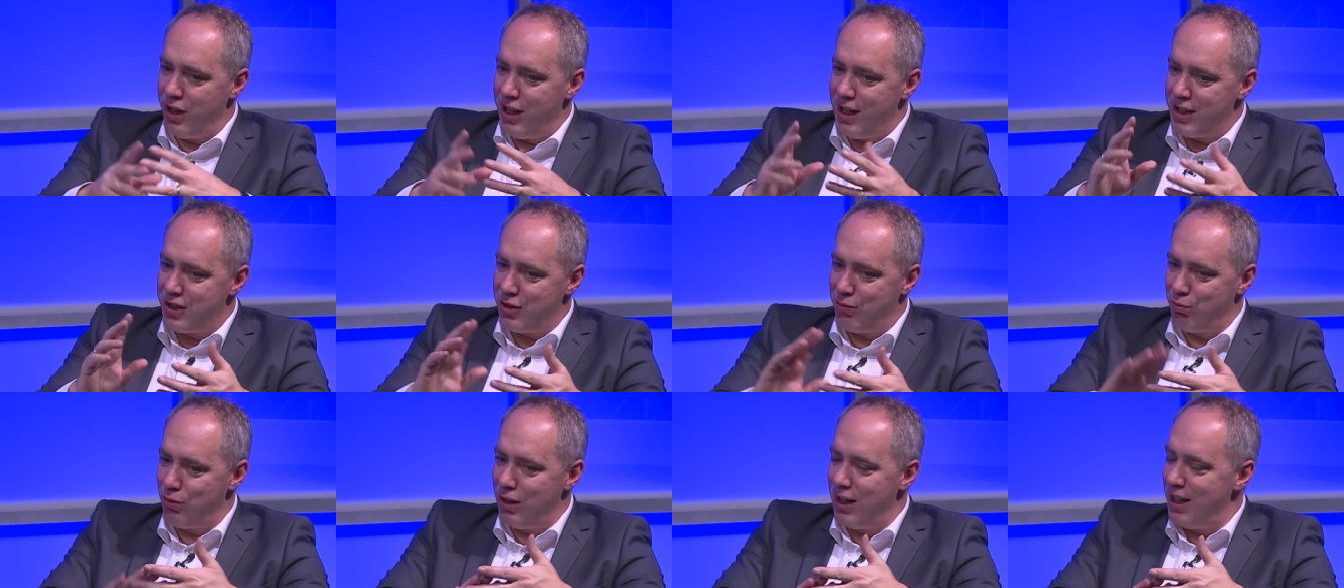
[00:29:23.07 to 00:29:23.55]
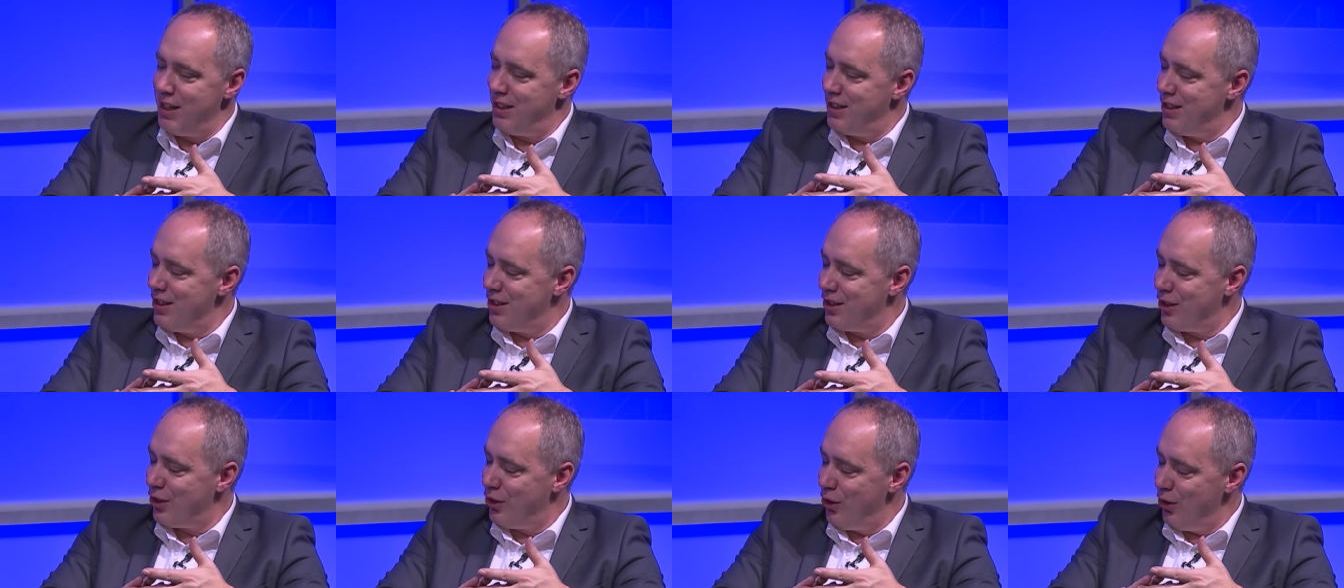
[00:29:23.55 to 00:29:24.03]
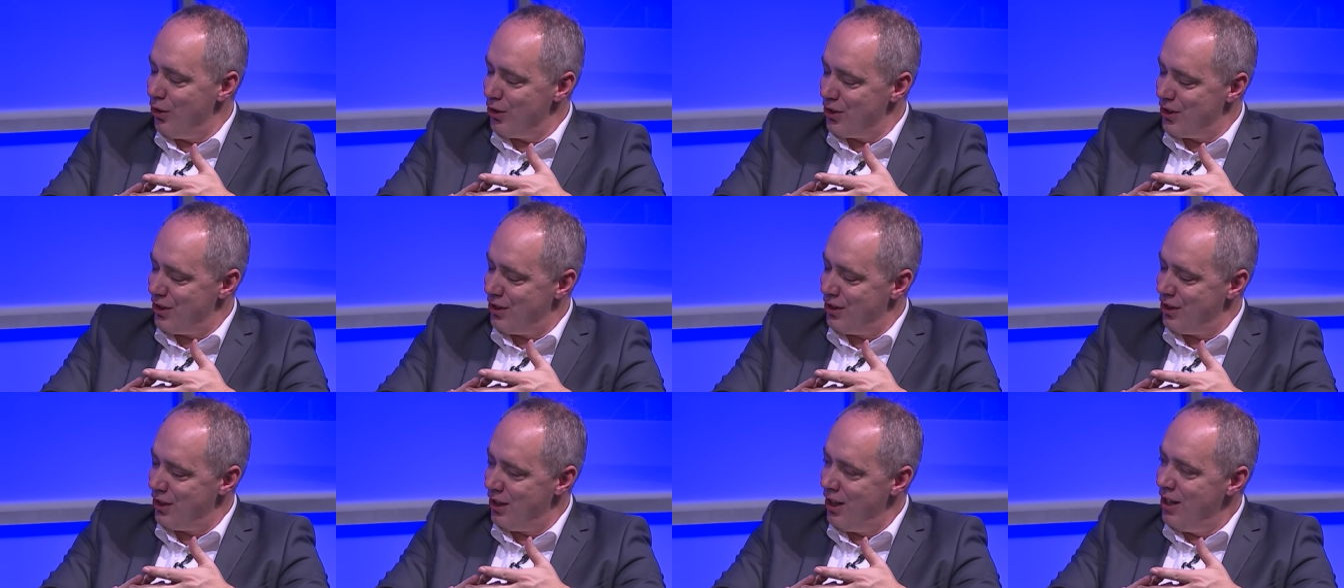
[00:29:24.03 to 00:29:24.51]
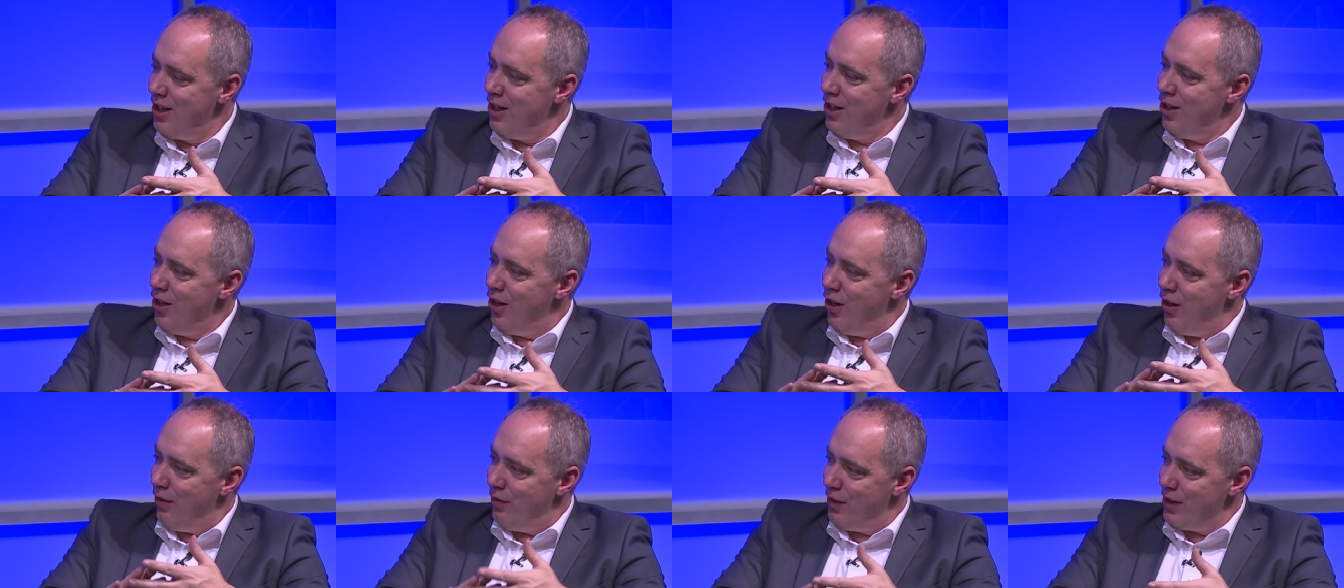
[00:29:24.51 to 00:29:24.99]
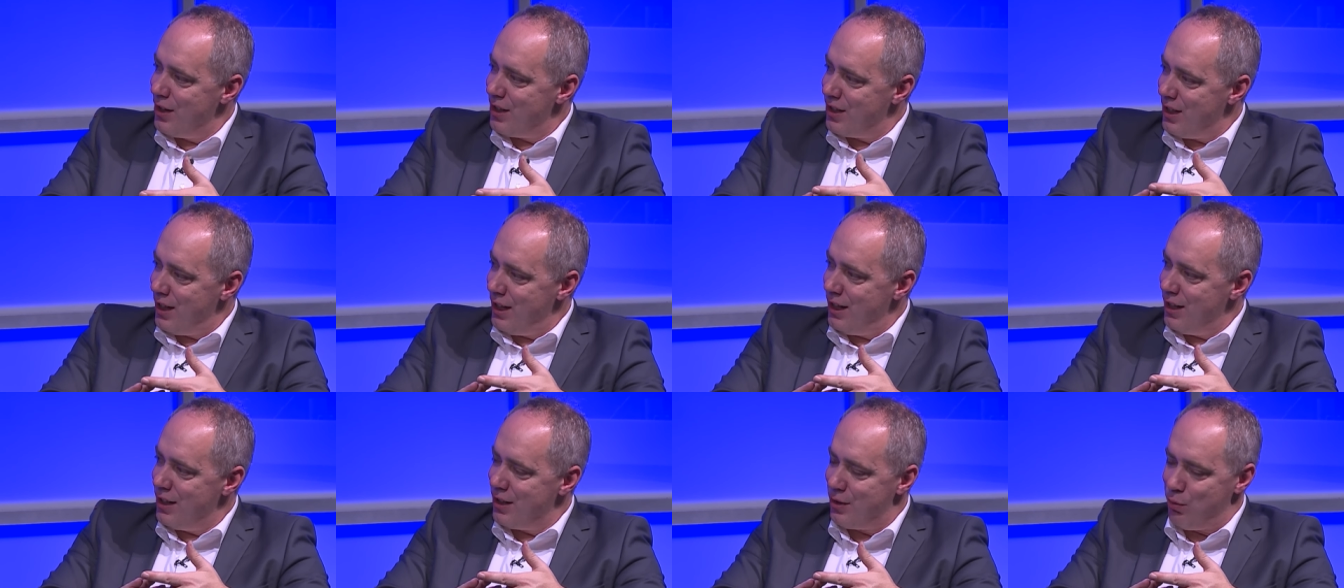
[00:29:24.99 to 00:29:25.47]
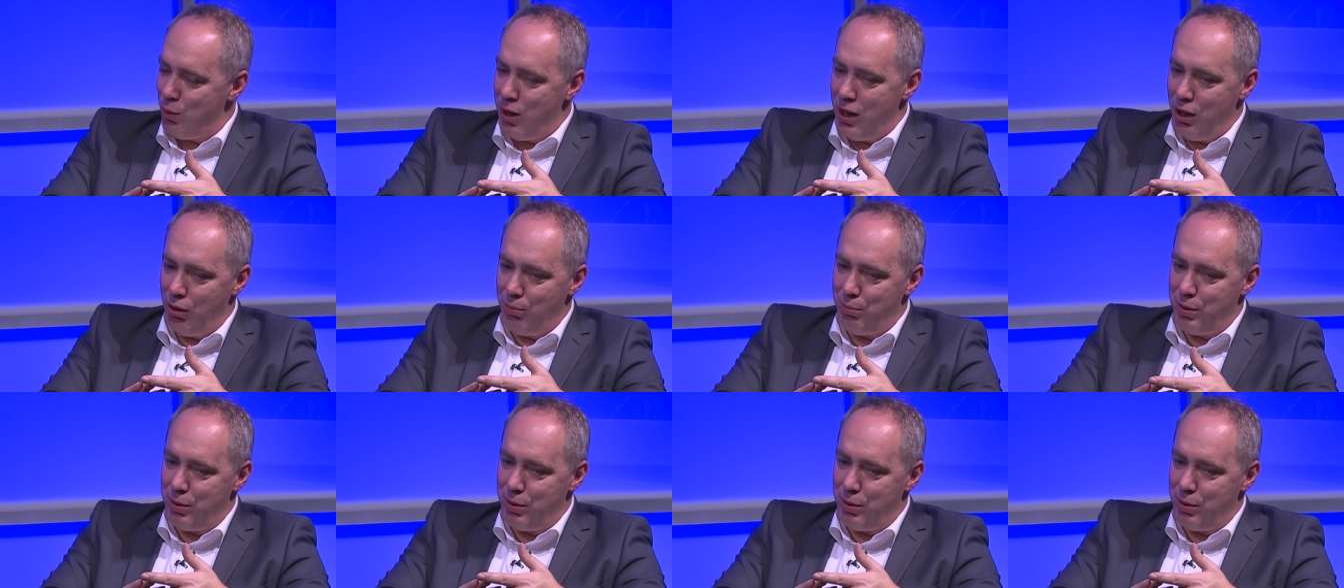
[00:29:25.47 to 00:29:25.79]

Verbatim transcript: That's related to costs obviously, as well.